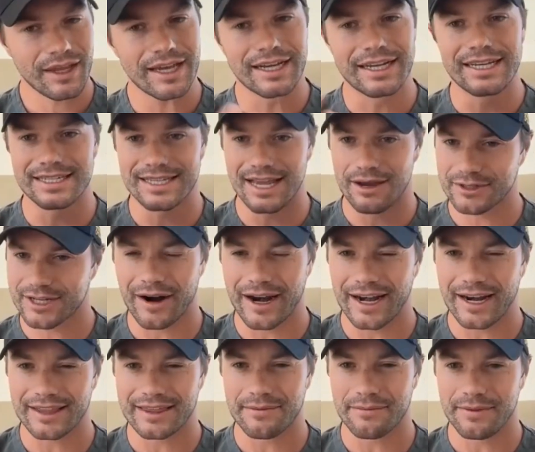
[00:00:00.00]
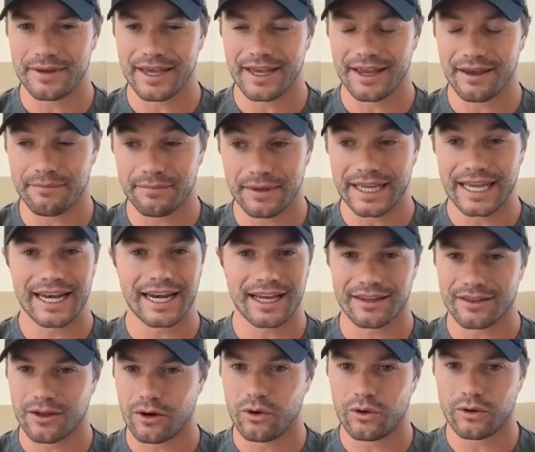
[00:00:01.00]
Because I was right at the beginning
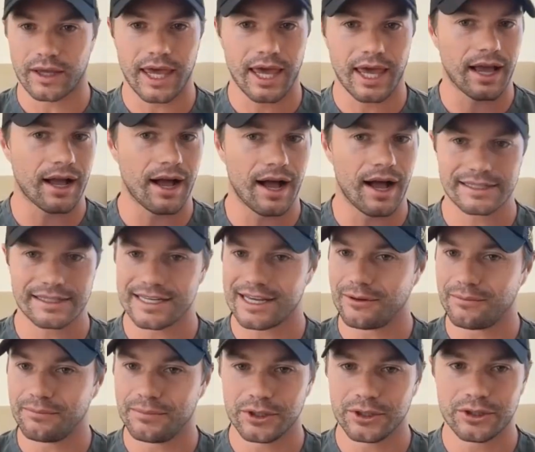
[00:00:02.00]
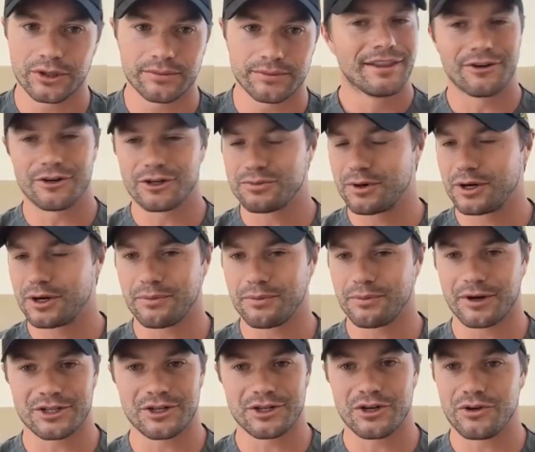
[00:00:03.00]
of the whole can cocktail boom. There's pretty
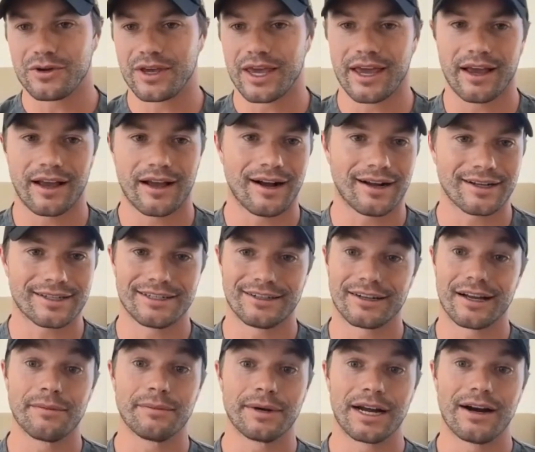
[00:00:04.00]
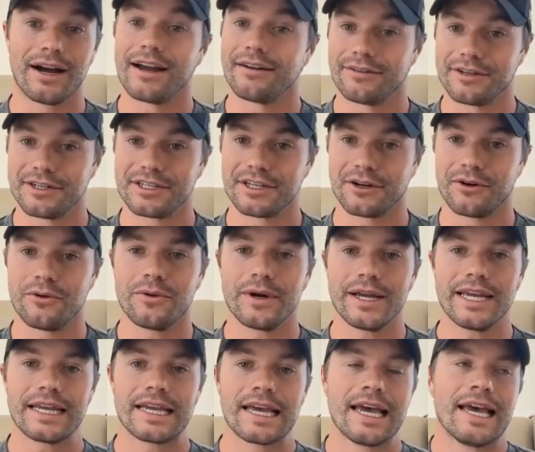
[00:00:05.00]
much a new can cocktail coming out every single week.